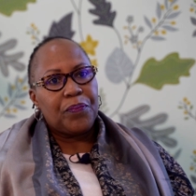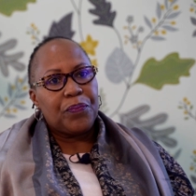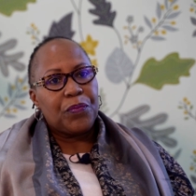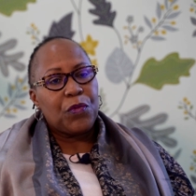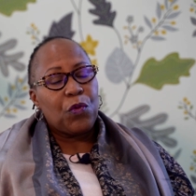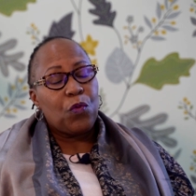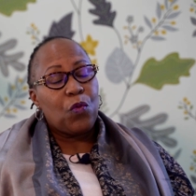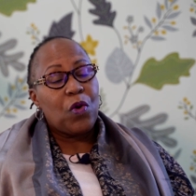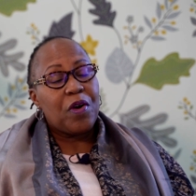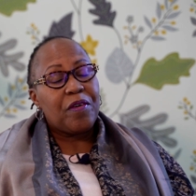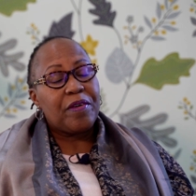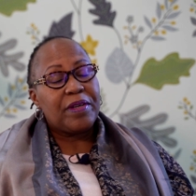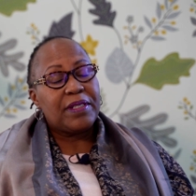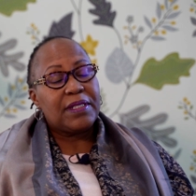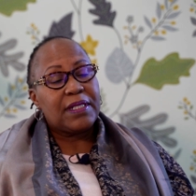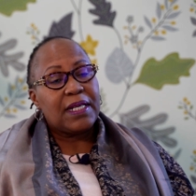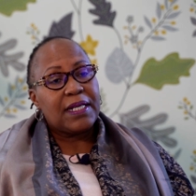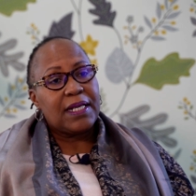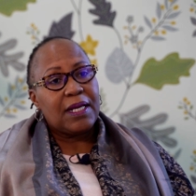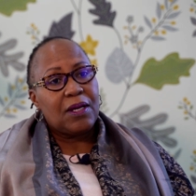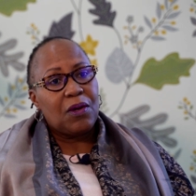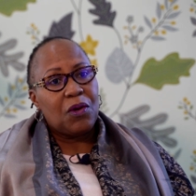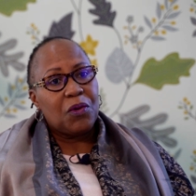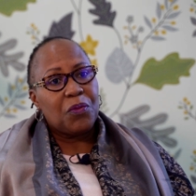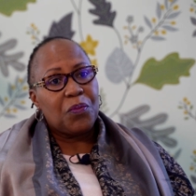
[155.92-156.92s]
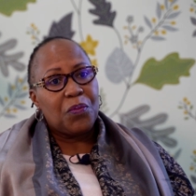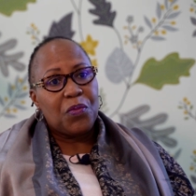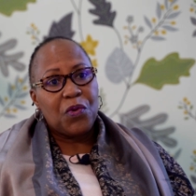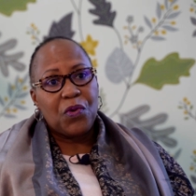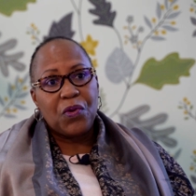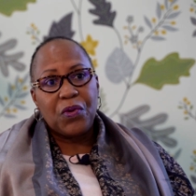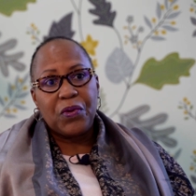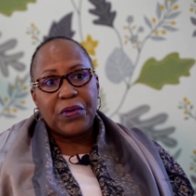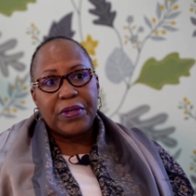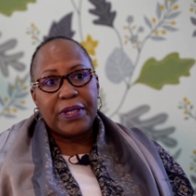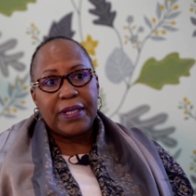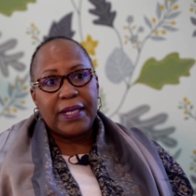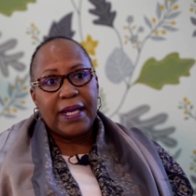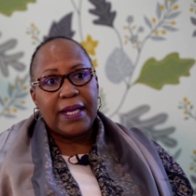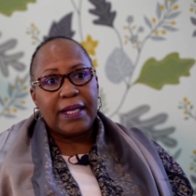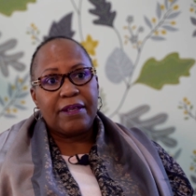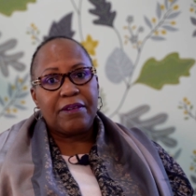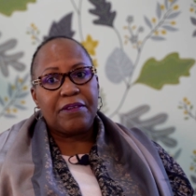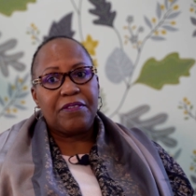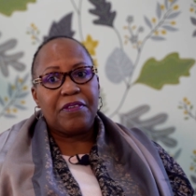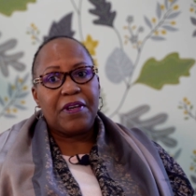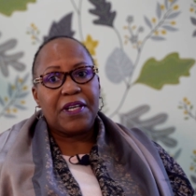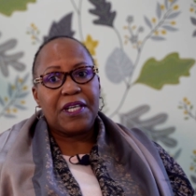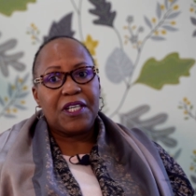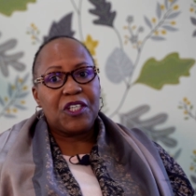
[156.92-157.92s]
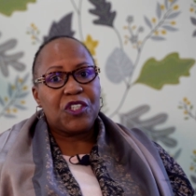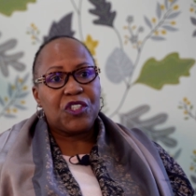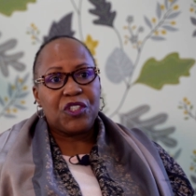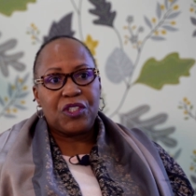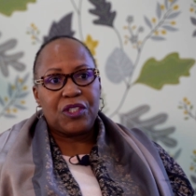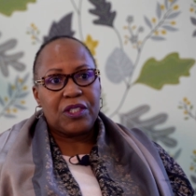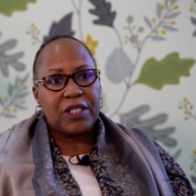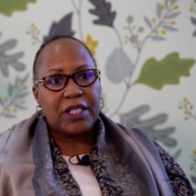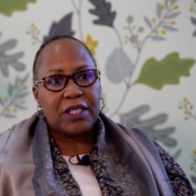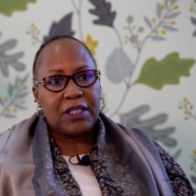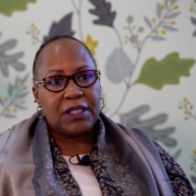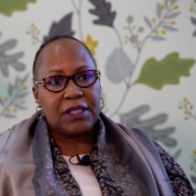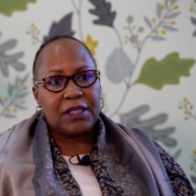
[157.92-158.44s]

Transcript: worries that are on board, like financial